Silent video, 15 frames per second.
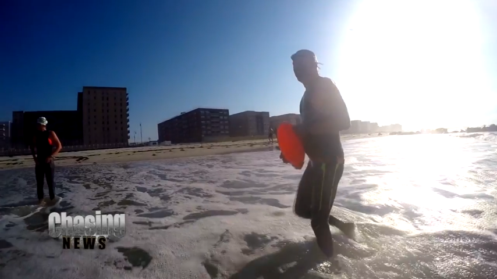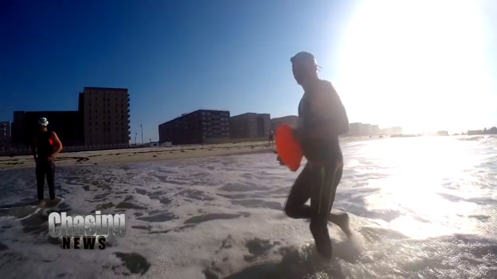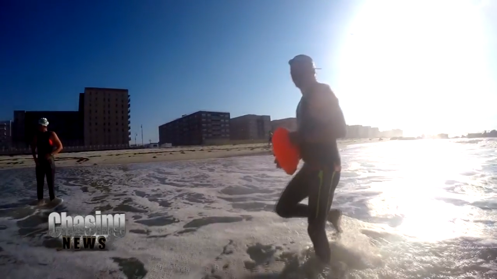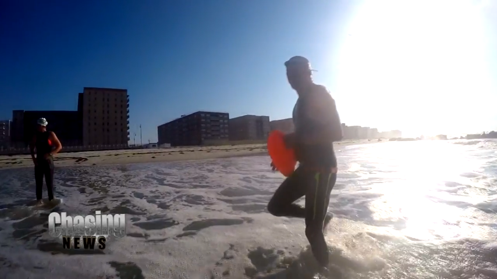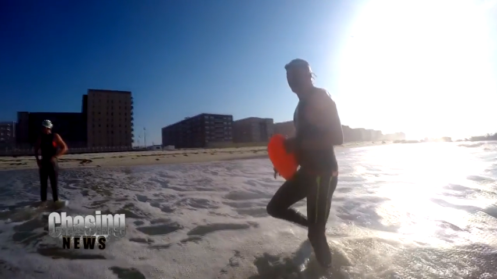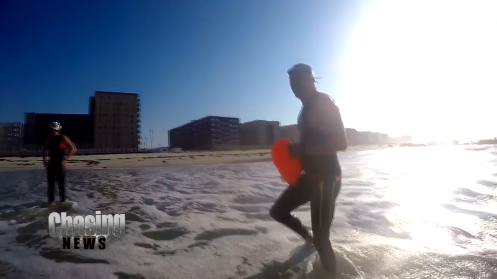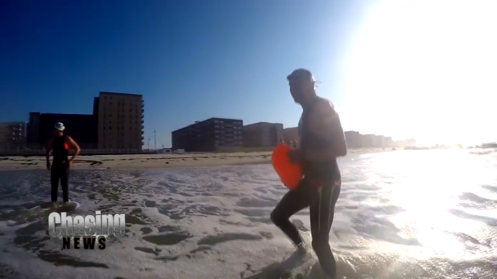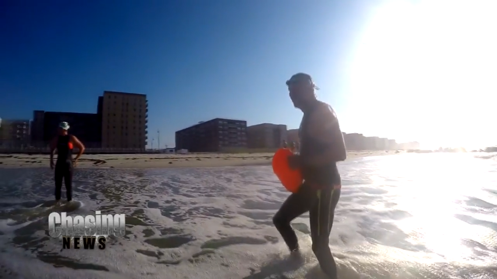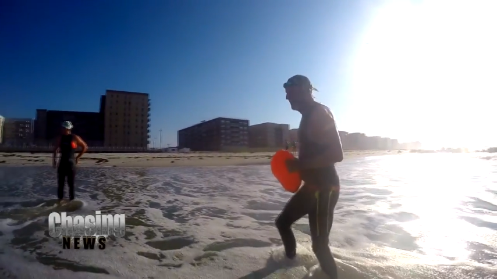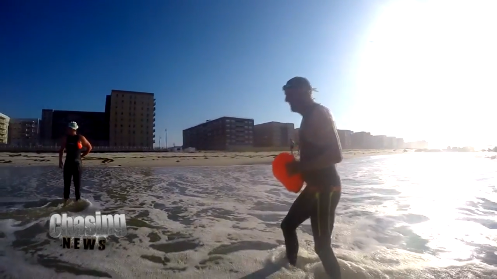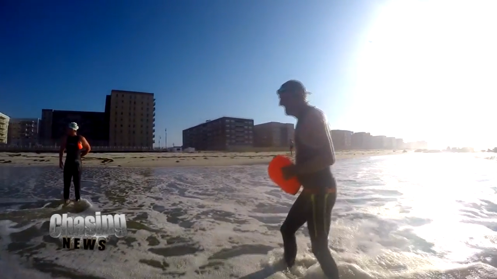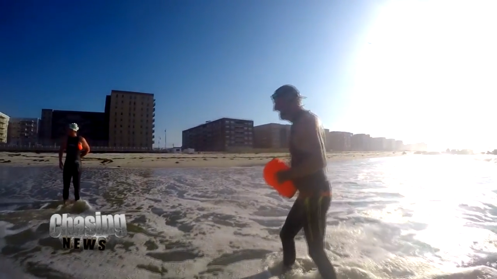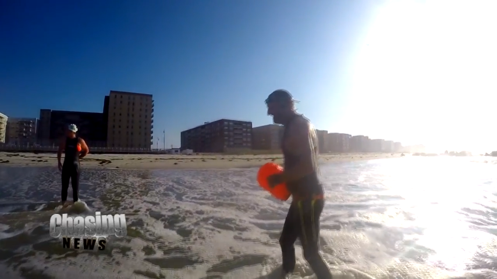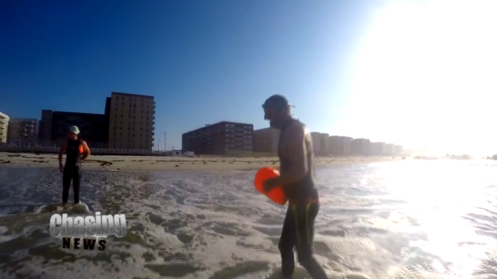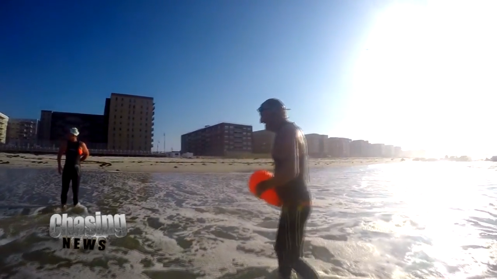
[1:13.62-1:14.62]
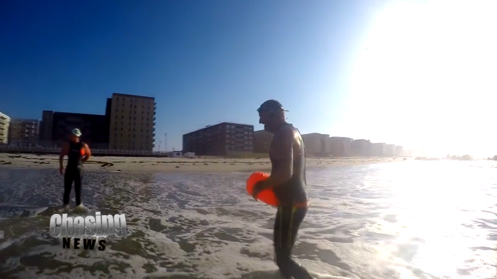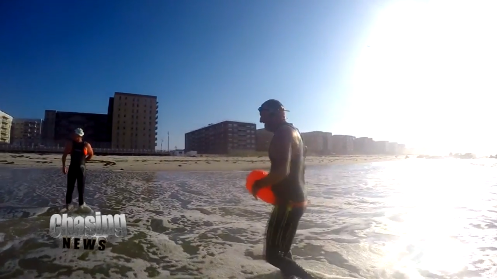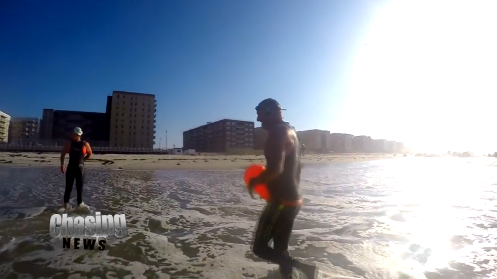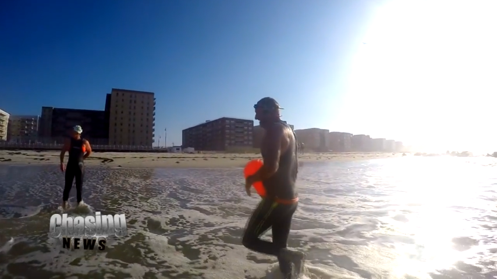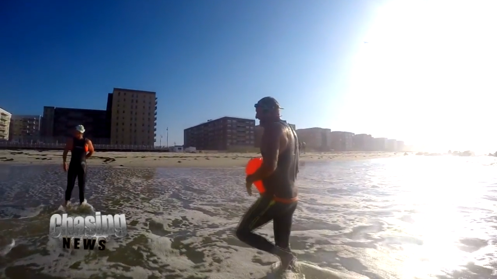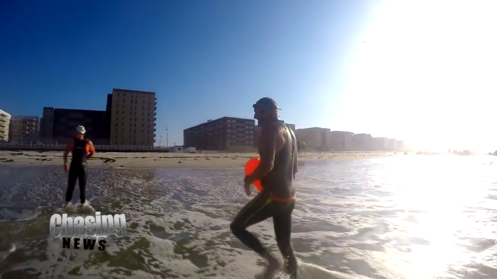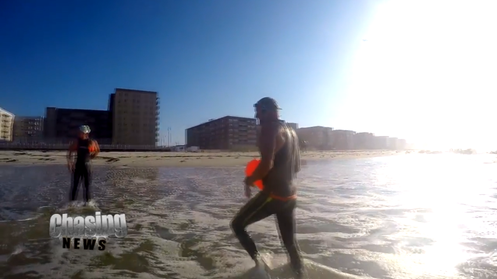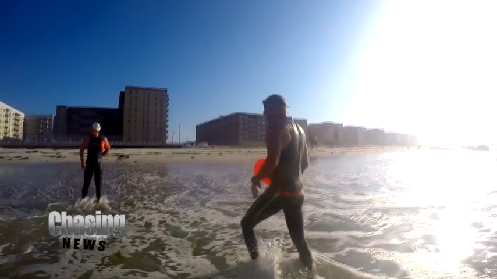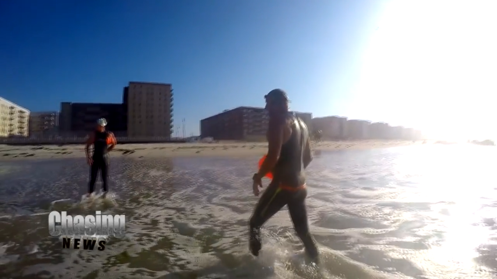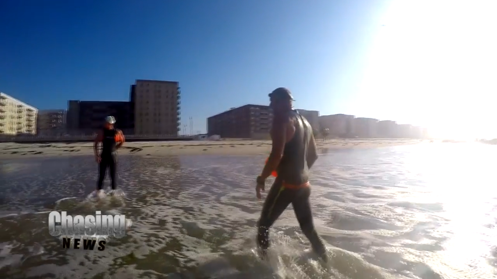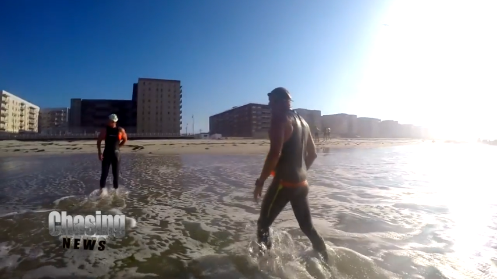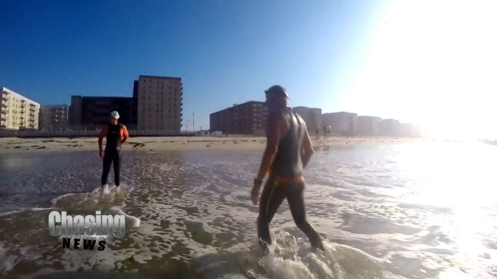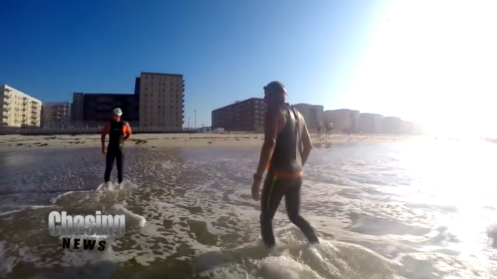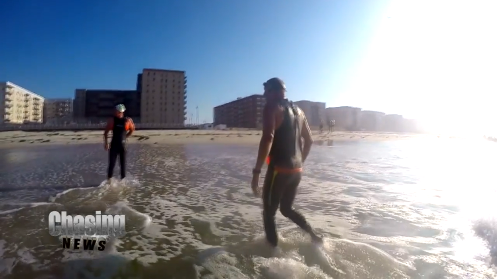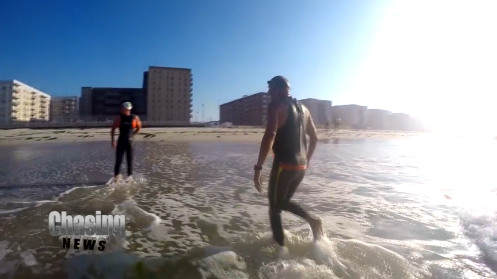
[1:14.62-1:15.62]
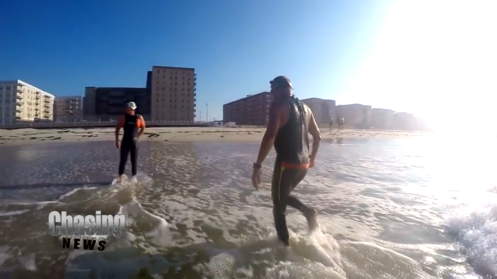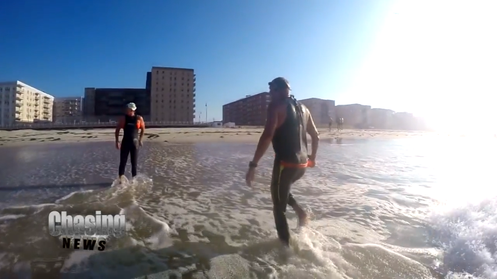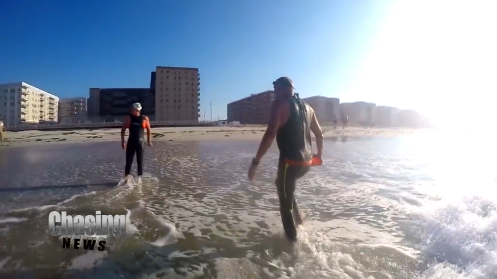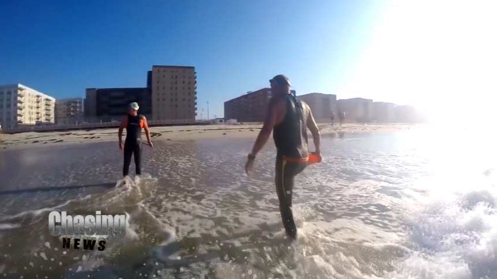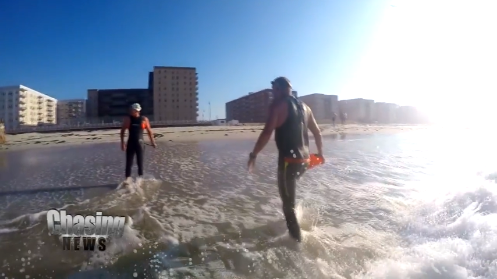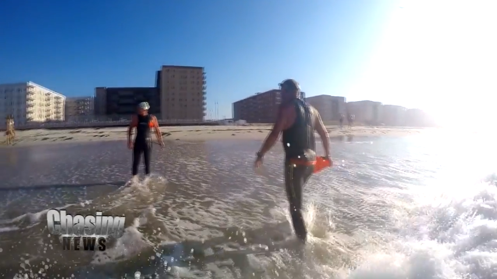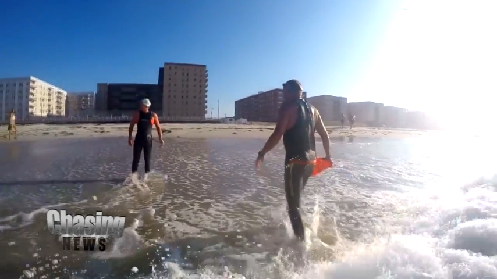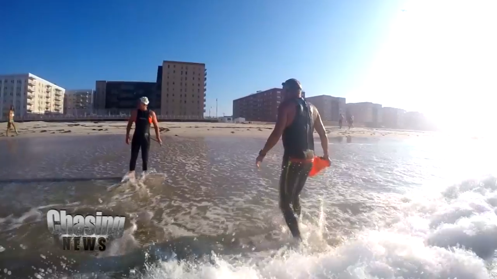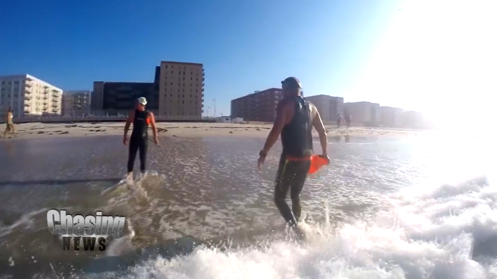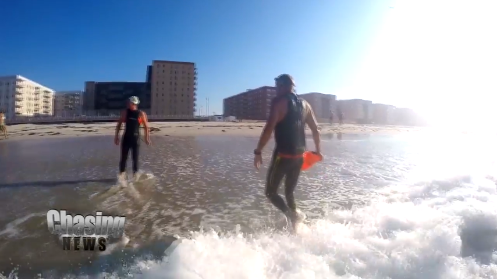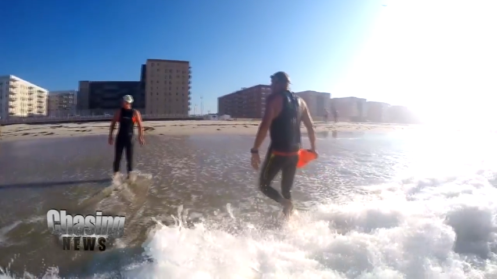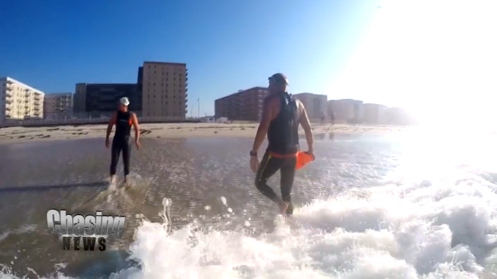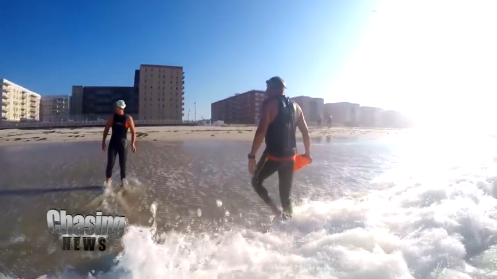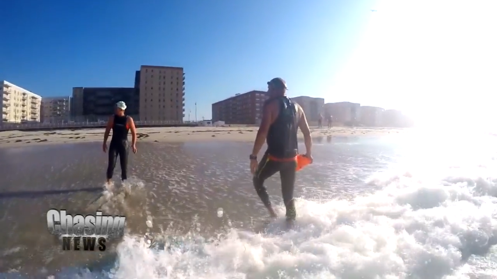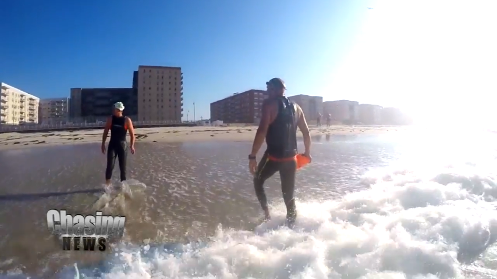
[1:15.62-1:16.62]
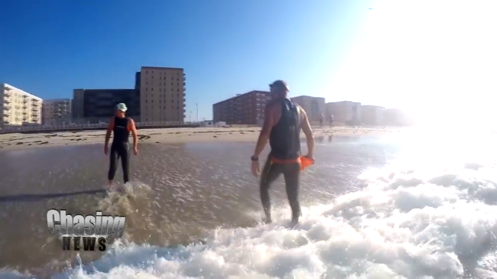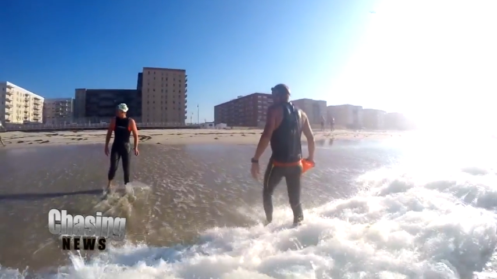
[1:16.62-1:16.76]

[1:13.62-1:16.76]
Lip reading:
Nobody's mouth can be seen.